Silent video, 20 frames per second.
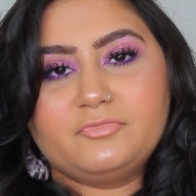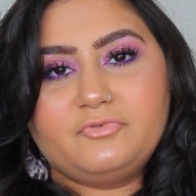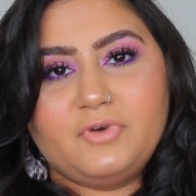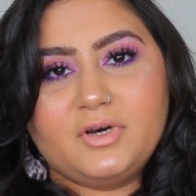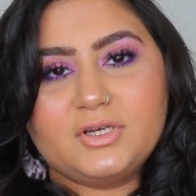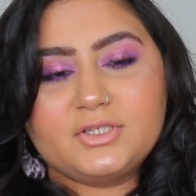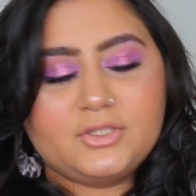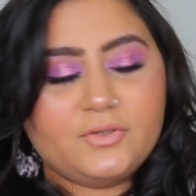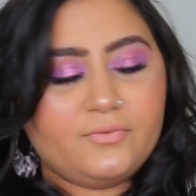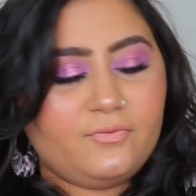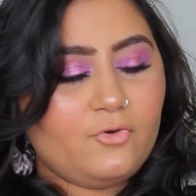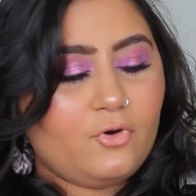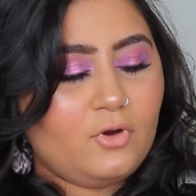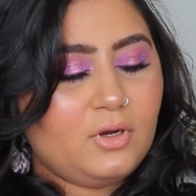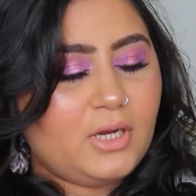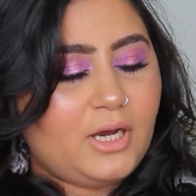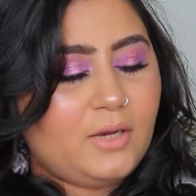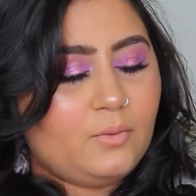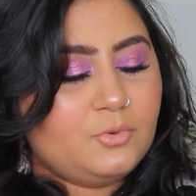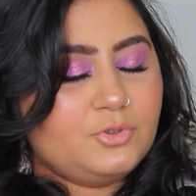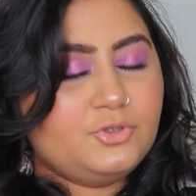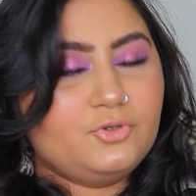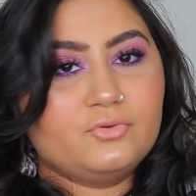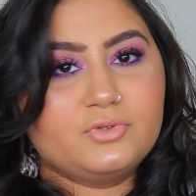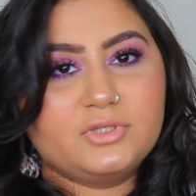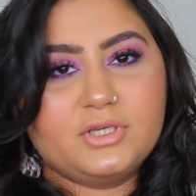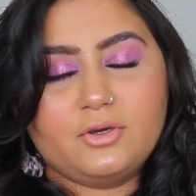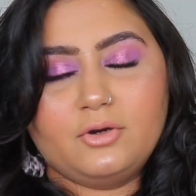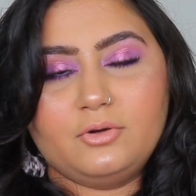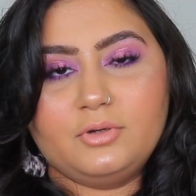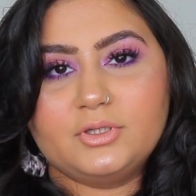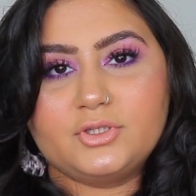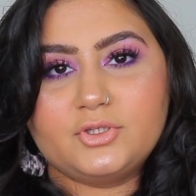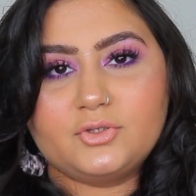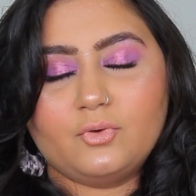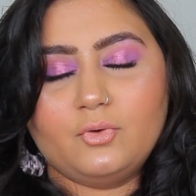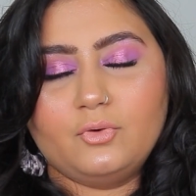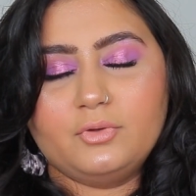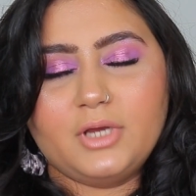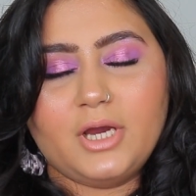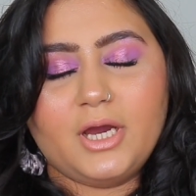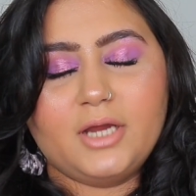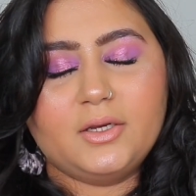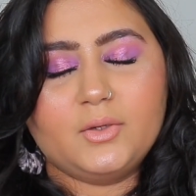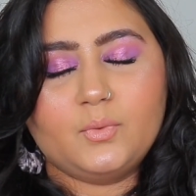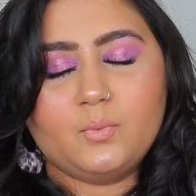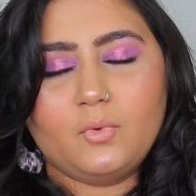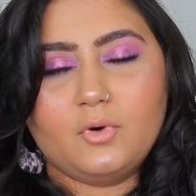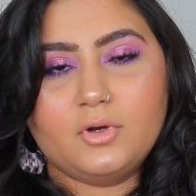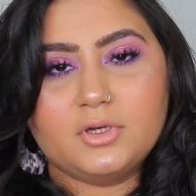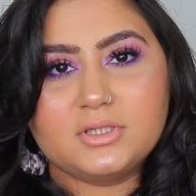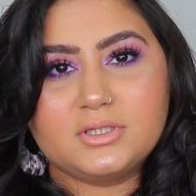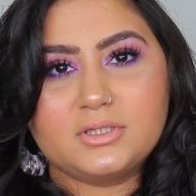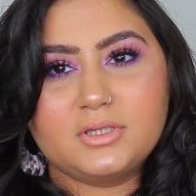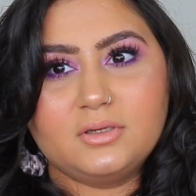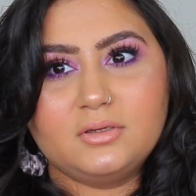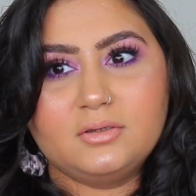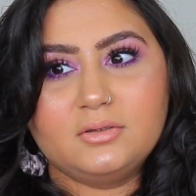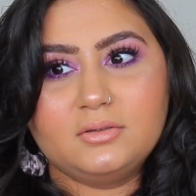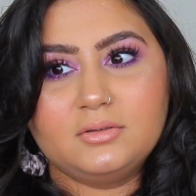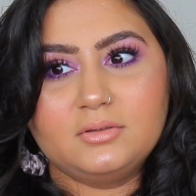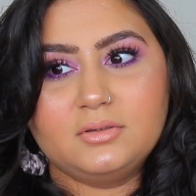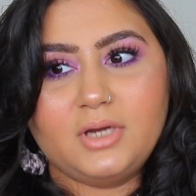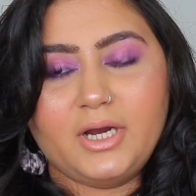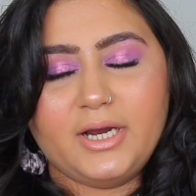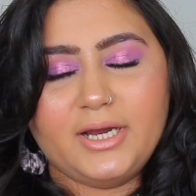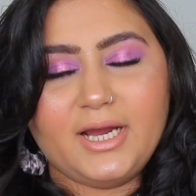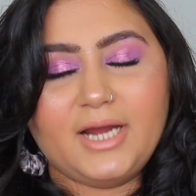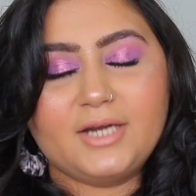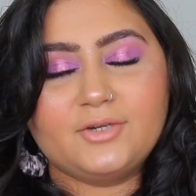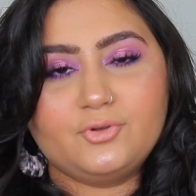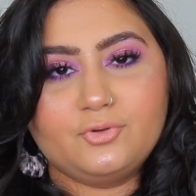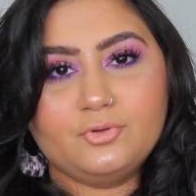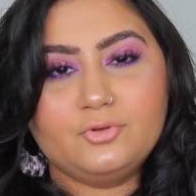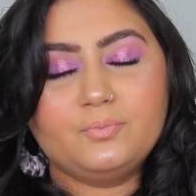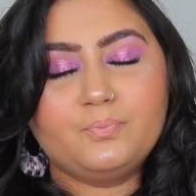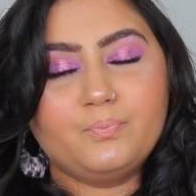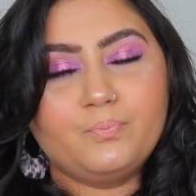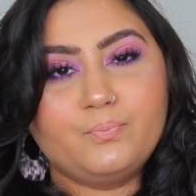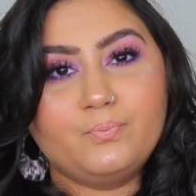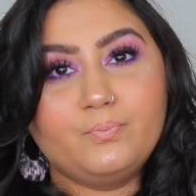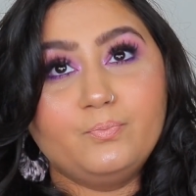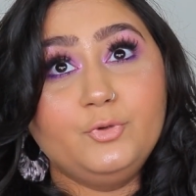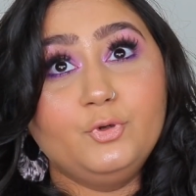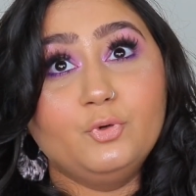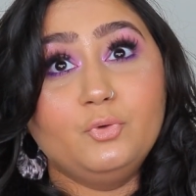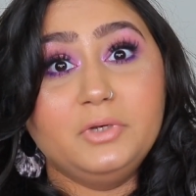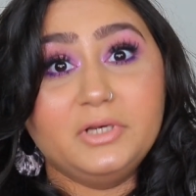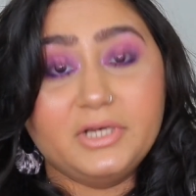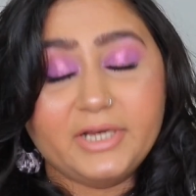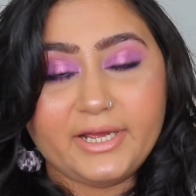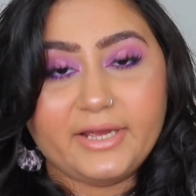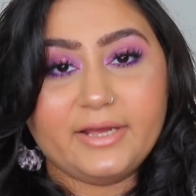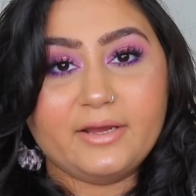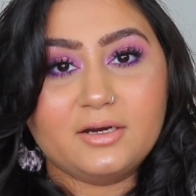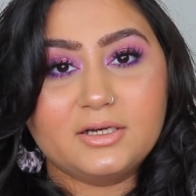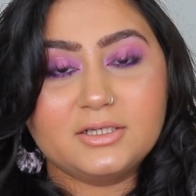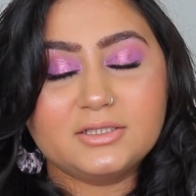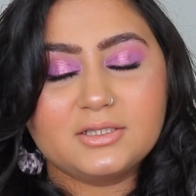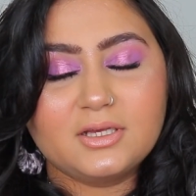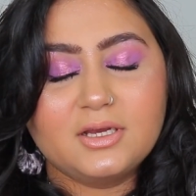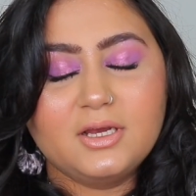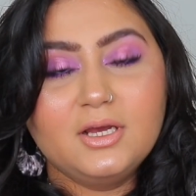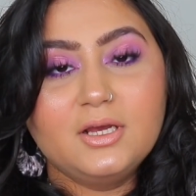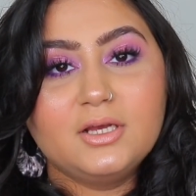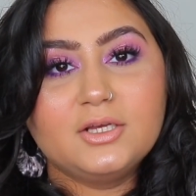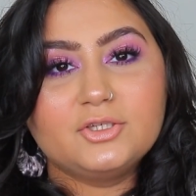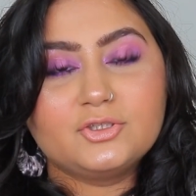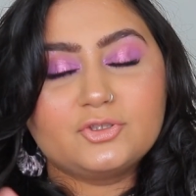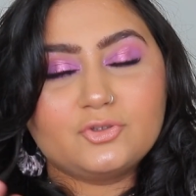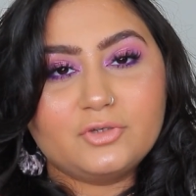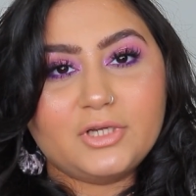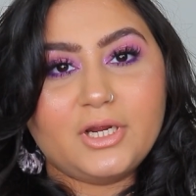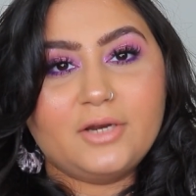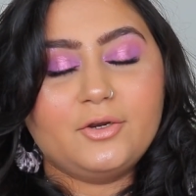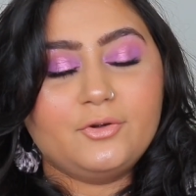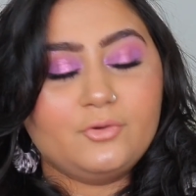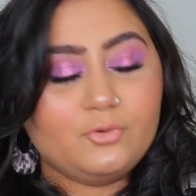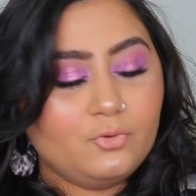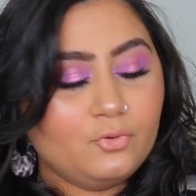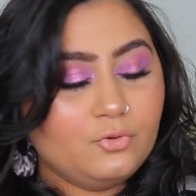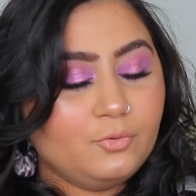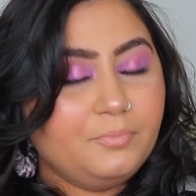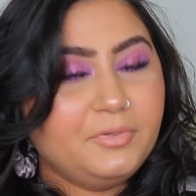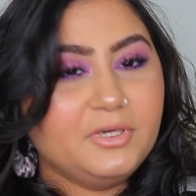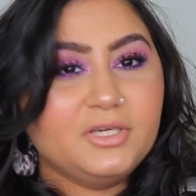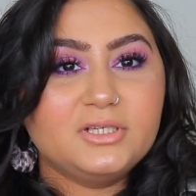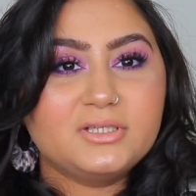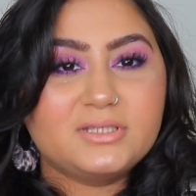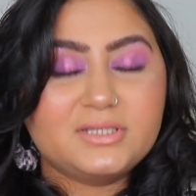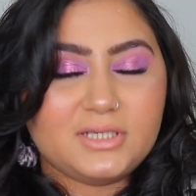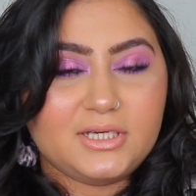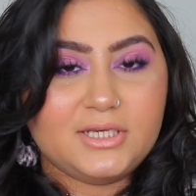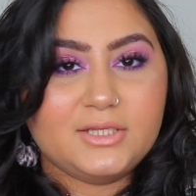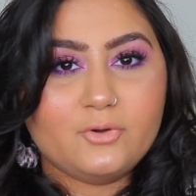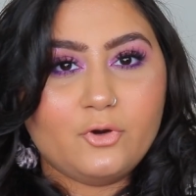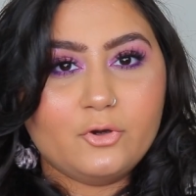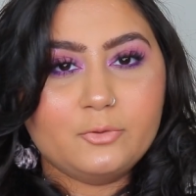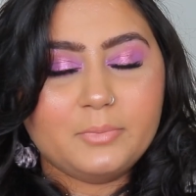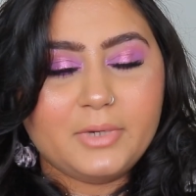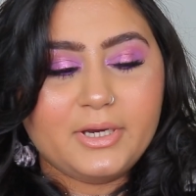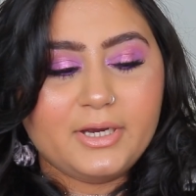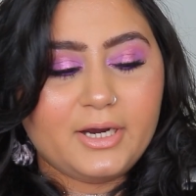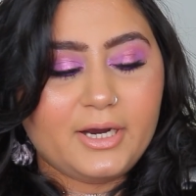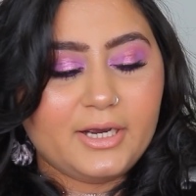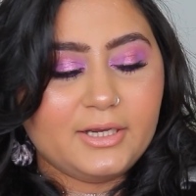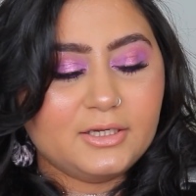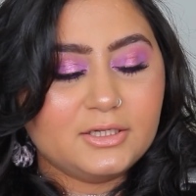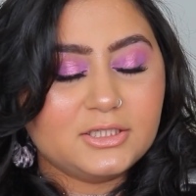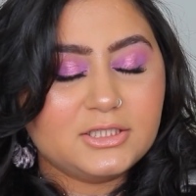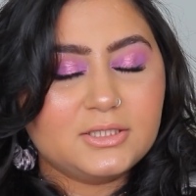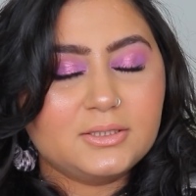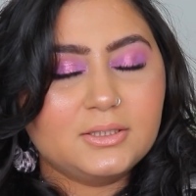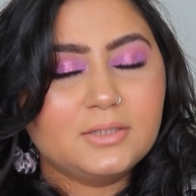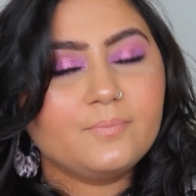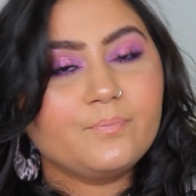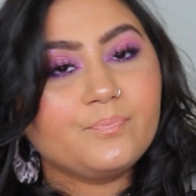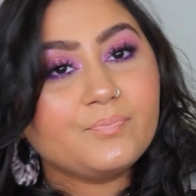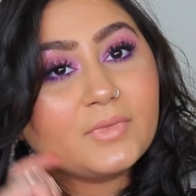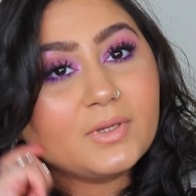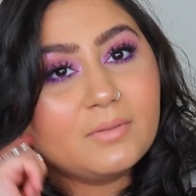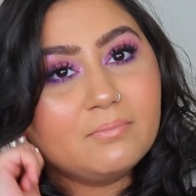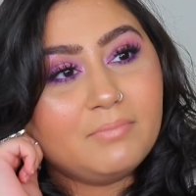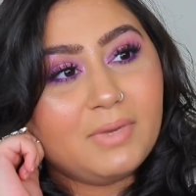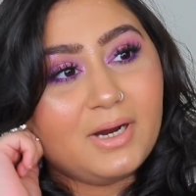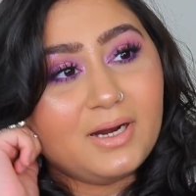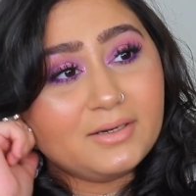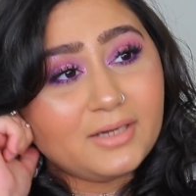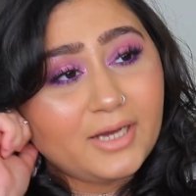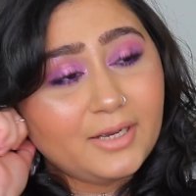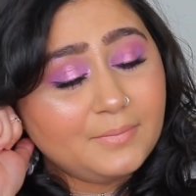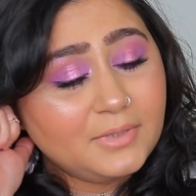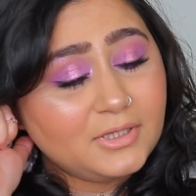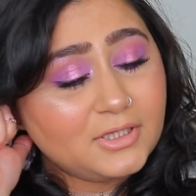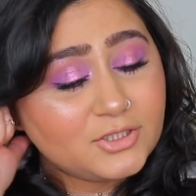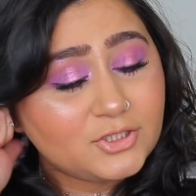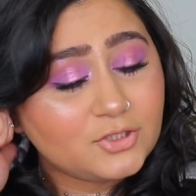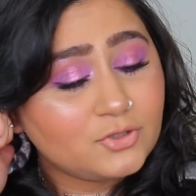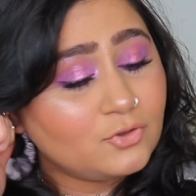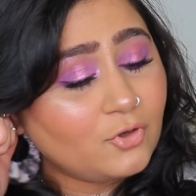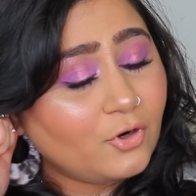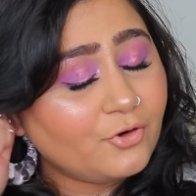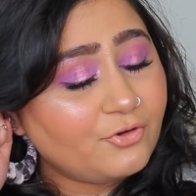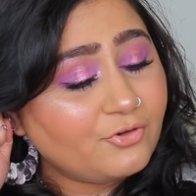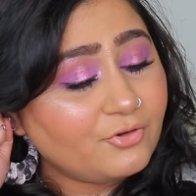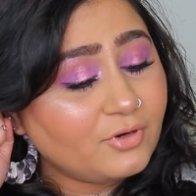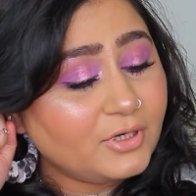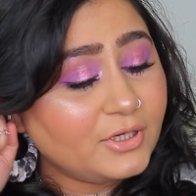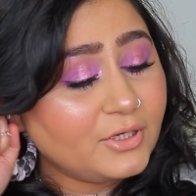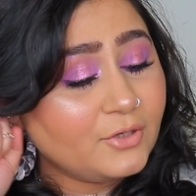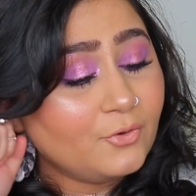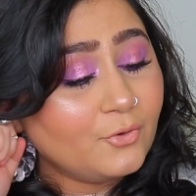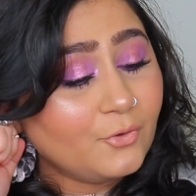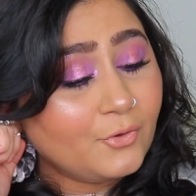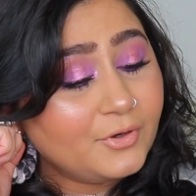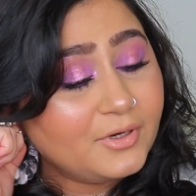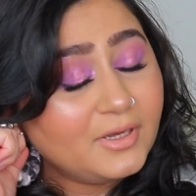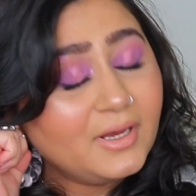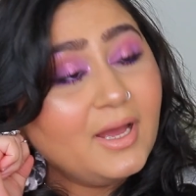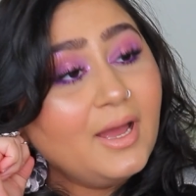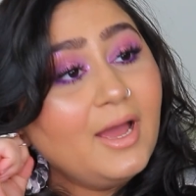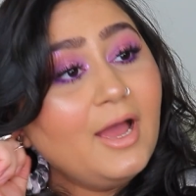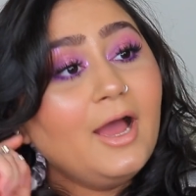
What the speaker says: first of all, I was using on its own and I had to do layers so that it could be seen on my eyelids, but I mean, it's not really good.